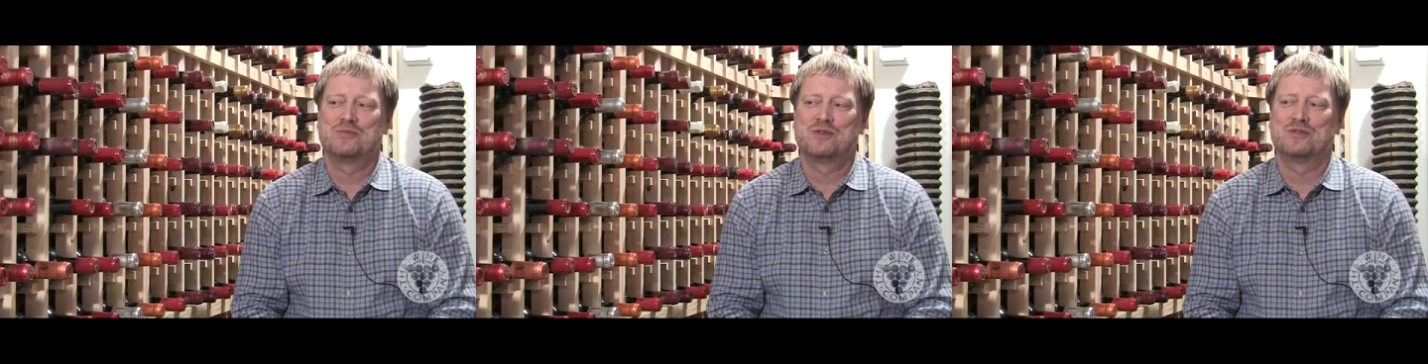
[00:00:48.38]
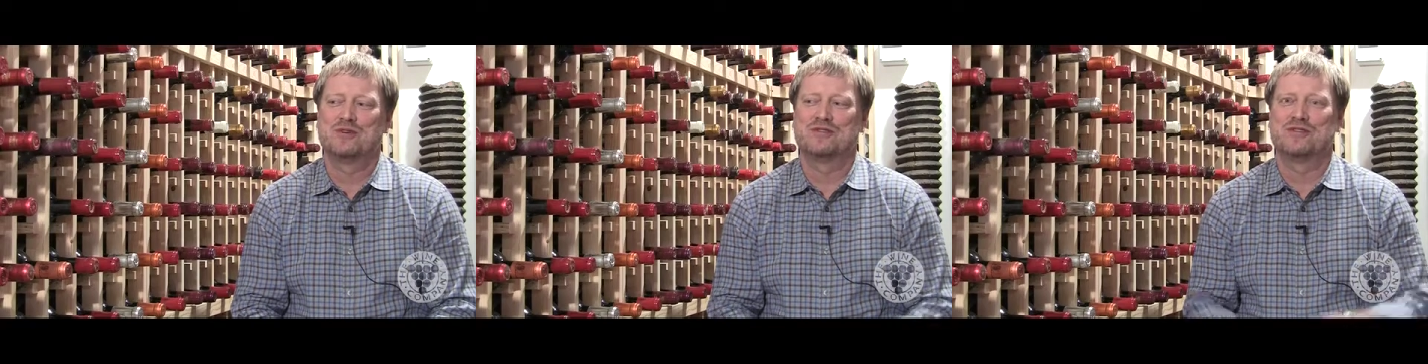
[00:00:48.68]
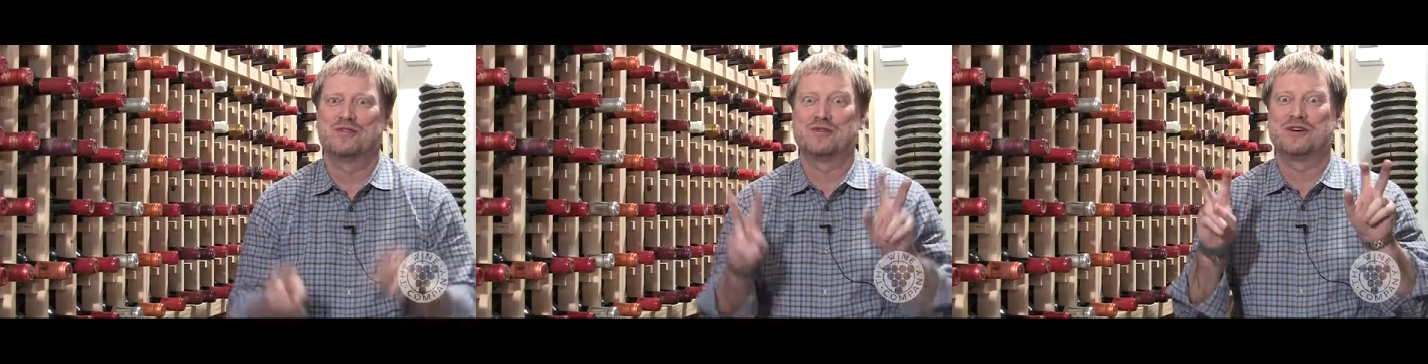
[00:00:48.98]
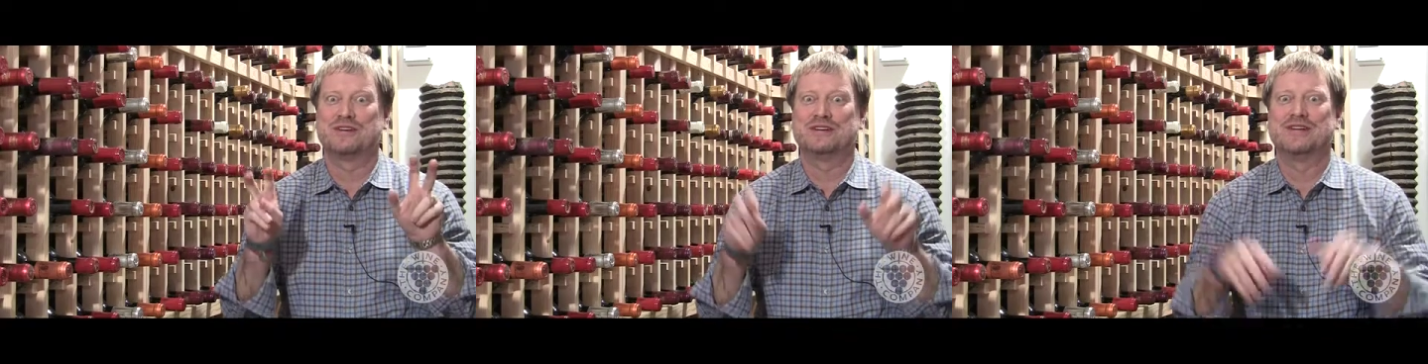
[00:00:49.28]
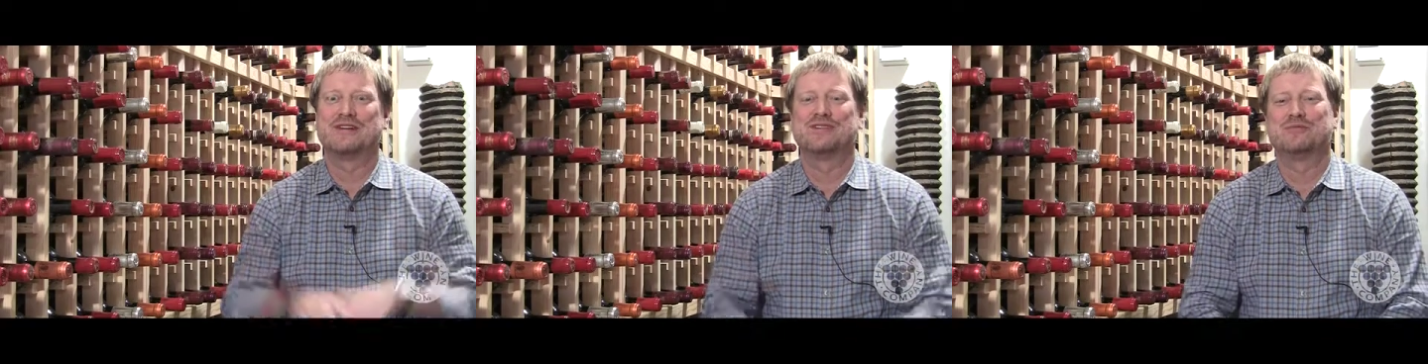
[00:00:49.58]
sort of historically
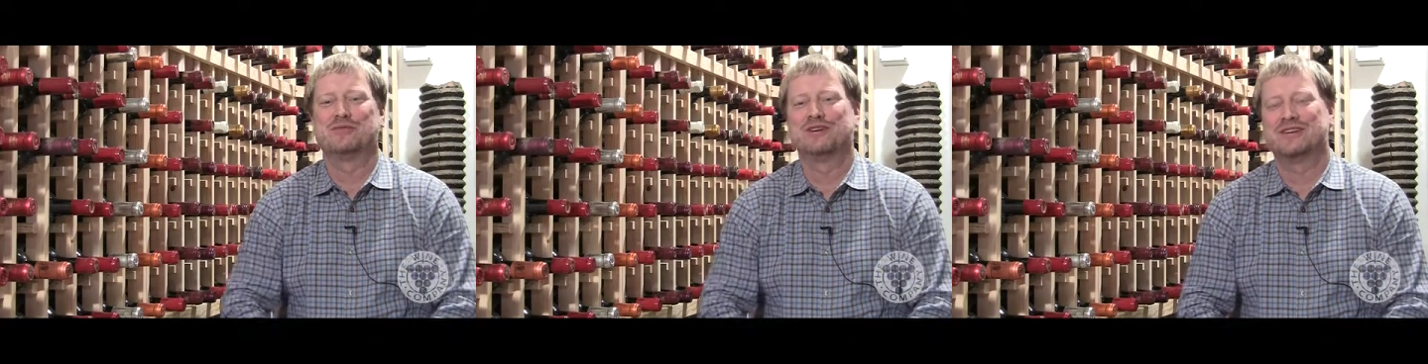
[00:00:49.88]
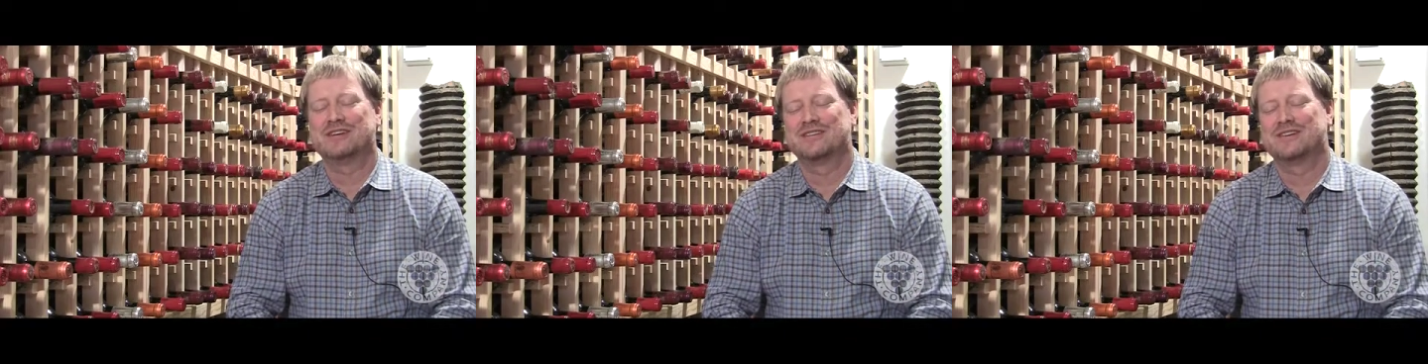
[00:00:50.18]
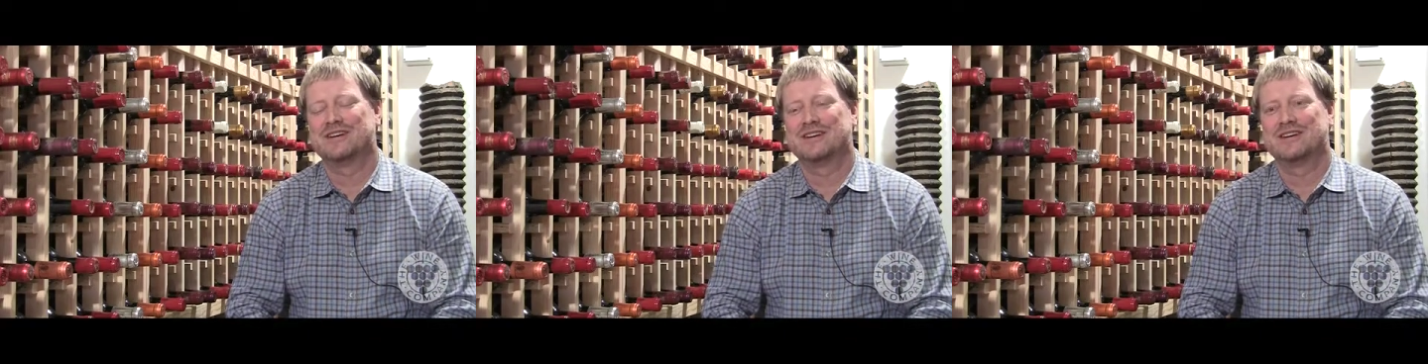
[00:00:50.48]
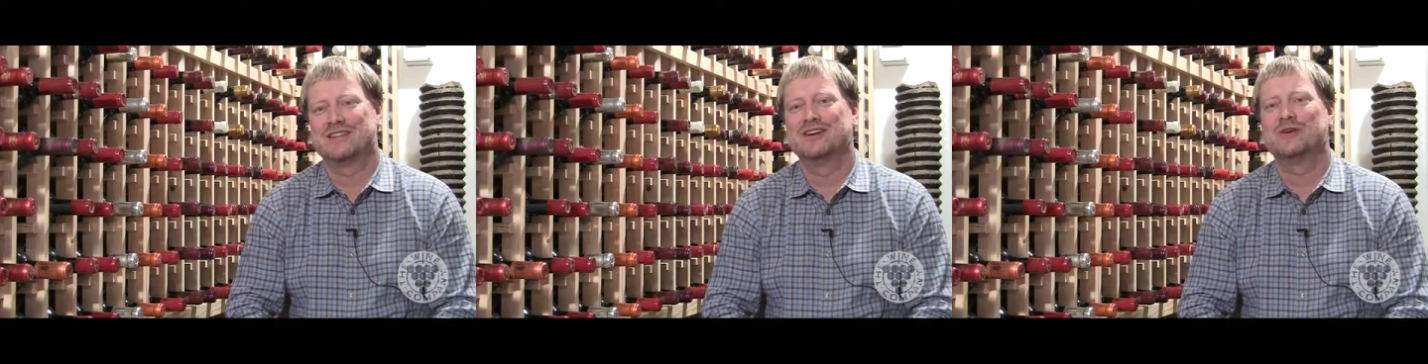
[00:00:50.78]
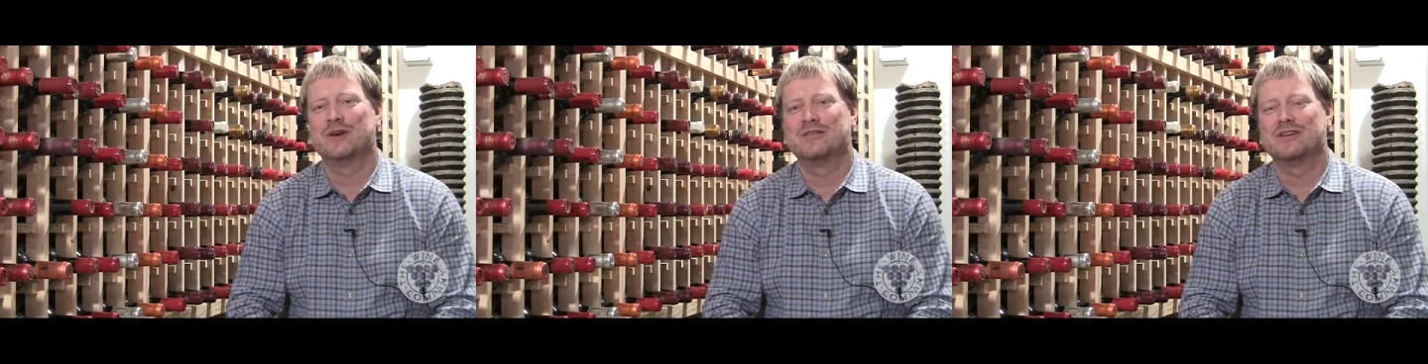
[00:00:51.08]
classic Burgundies, I think a
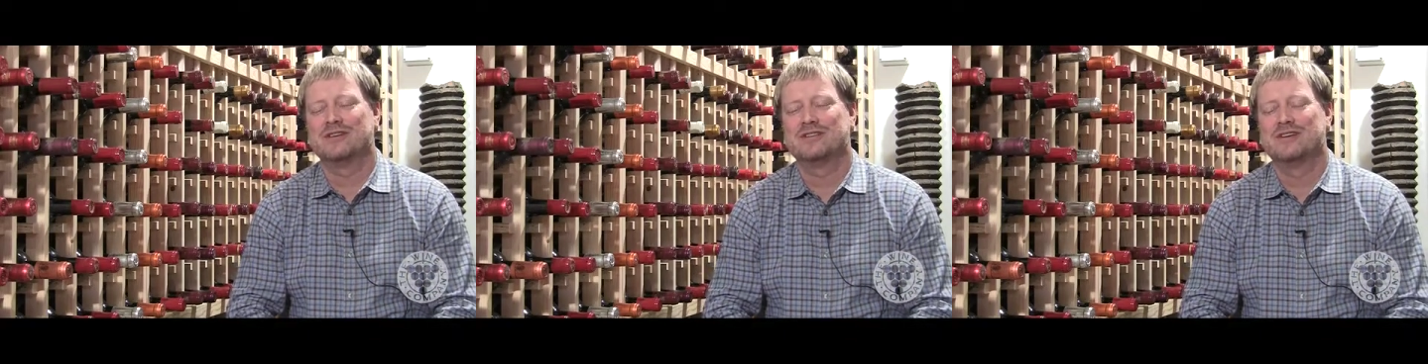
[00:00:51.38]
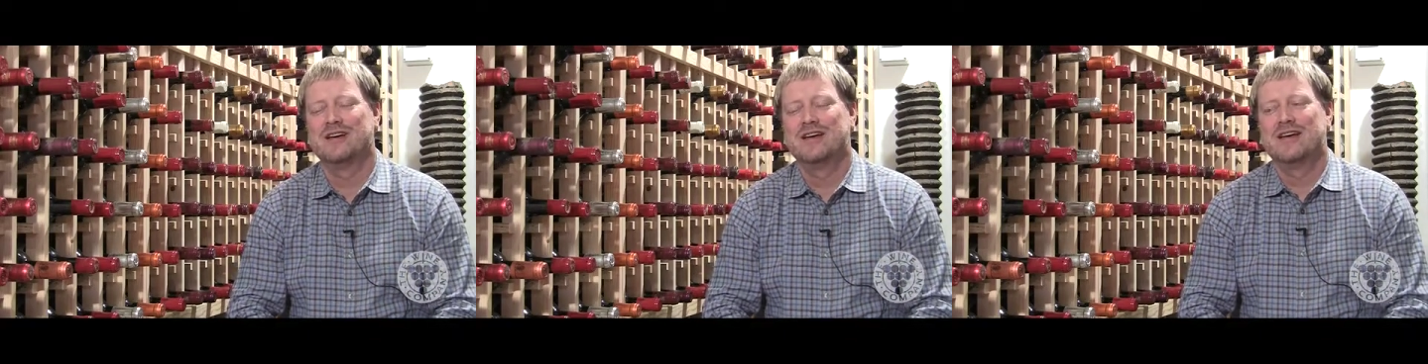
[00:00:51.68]
great vintage.